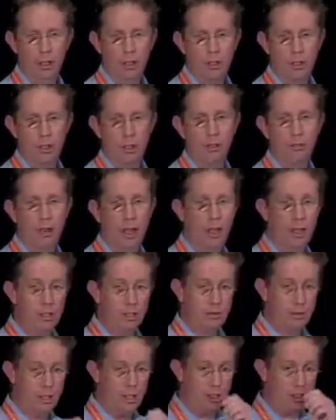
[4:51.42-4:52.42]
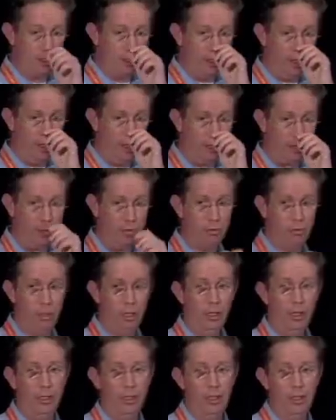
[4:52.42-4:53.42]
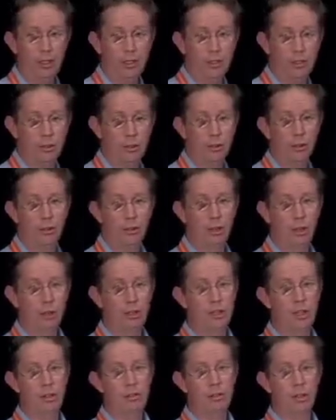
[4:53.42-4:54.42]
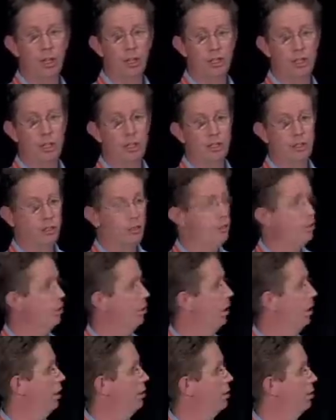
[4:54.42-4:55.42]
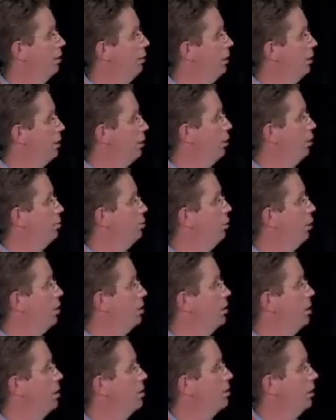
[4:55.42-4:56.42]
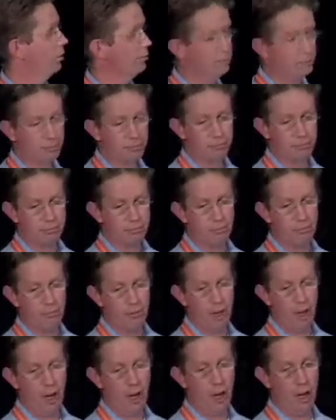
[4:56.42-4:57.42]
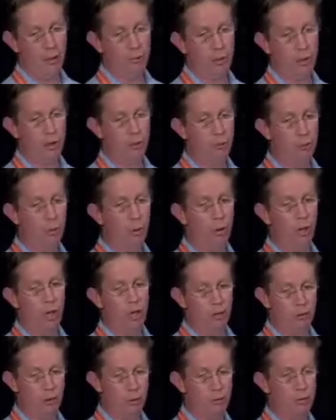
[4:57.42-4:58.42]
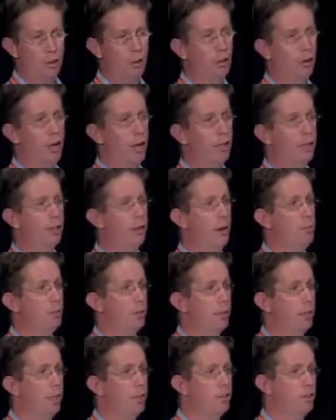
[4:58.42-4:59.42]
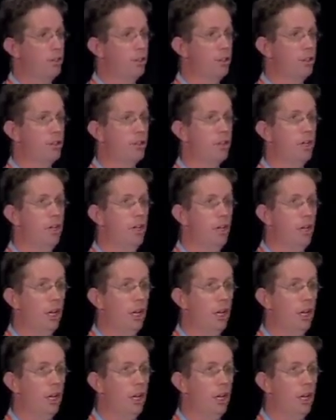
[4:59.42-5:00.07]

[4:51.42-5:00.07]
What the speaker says: So the advantage of the STS really gets to centralization of security token processing. You can pull out crypto out of the applications.